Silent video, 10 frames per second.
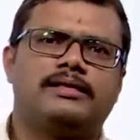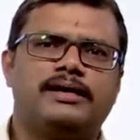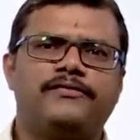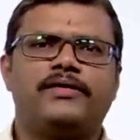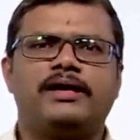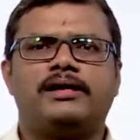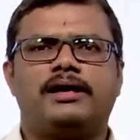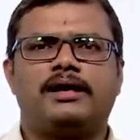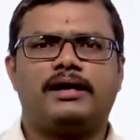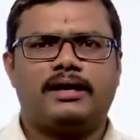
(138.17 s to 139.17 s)
different
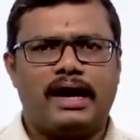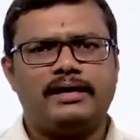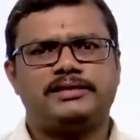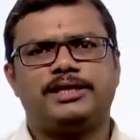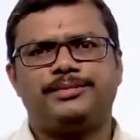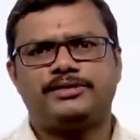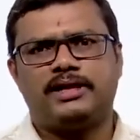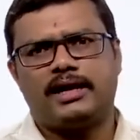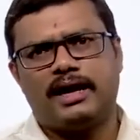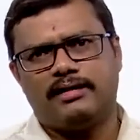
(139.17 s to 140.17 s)
concepts
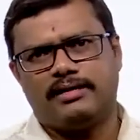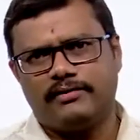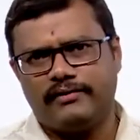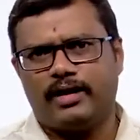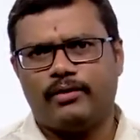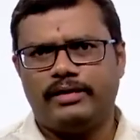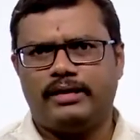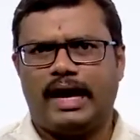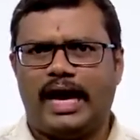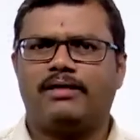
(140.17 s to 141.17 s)
that we are going
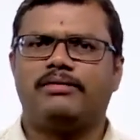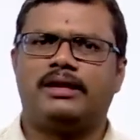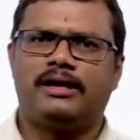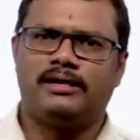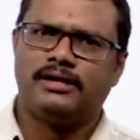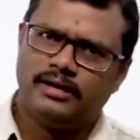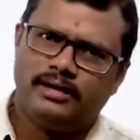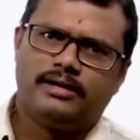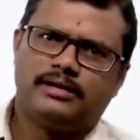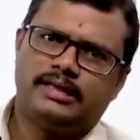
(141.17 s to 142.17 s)
to have in
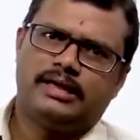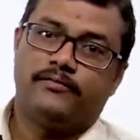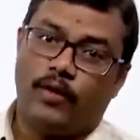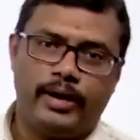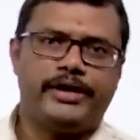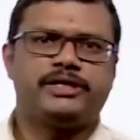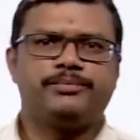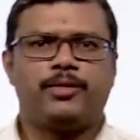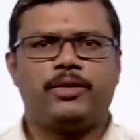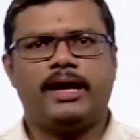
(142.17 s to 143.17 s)
the foundation
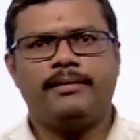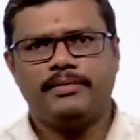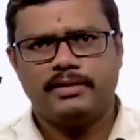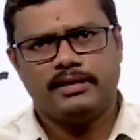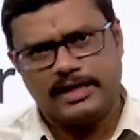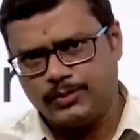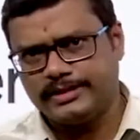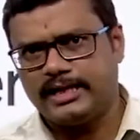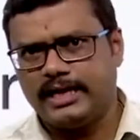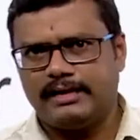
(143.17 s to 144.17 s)
program,
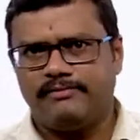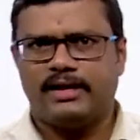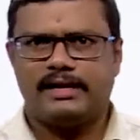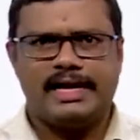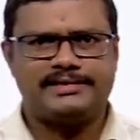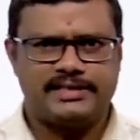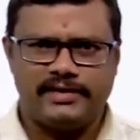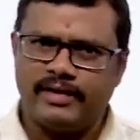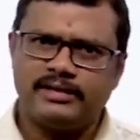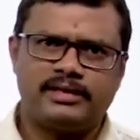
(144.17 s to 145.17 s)
especially for class
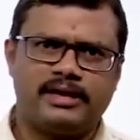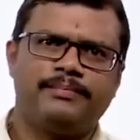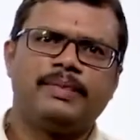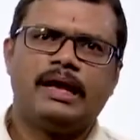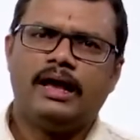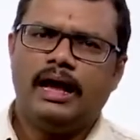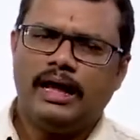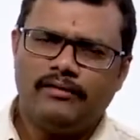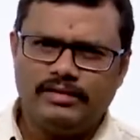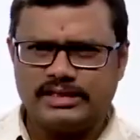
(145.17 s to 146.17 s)
7th,
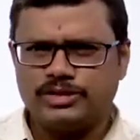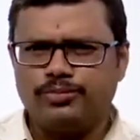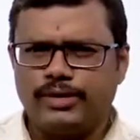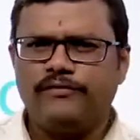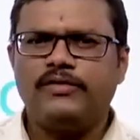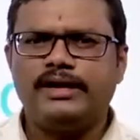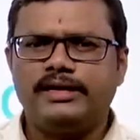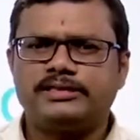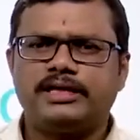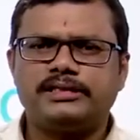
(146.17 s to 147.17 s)
I will just briefly
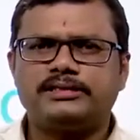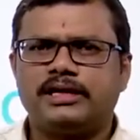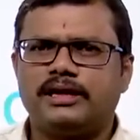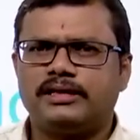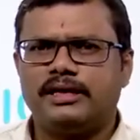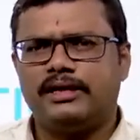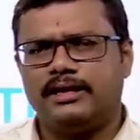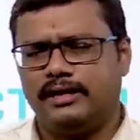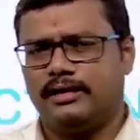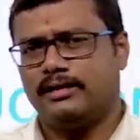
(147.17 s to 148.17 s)
discuss
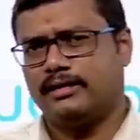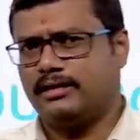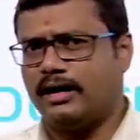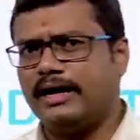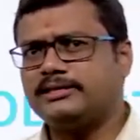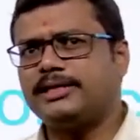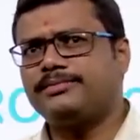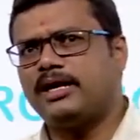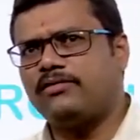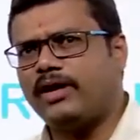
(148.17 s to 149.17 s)
the concept
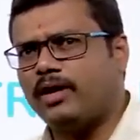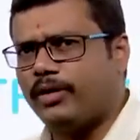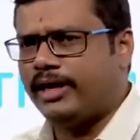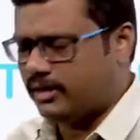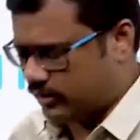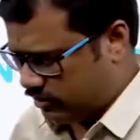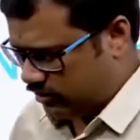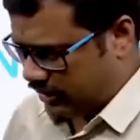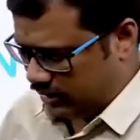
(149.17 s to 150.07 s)
that we are going to